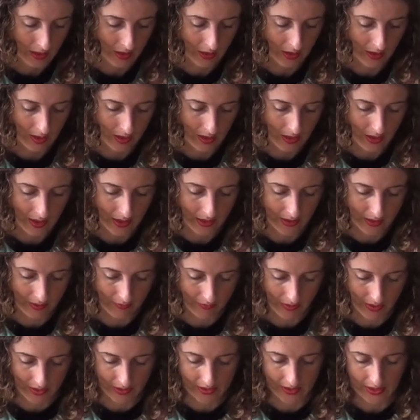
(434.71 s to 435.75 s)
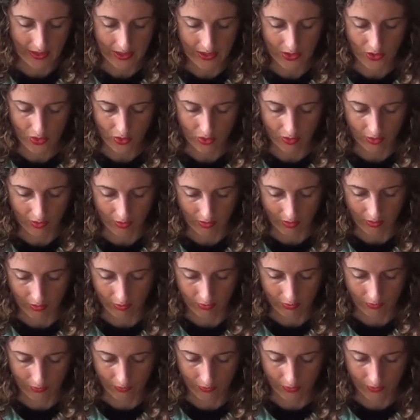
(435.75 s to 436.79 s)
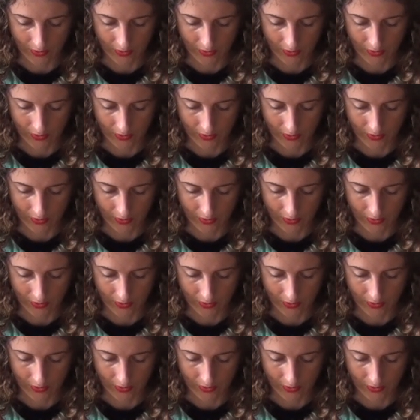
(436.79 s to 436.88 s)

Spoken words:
line around the edge of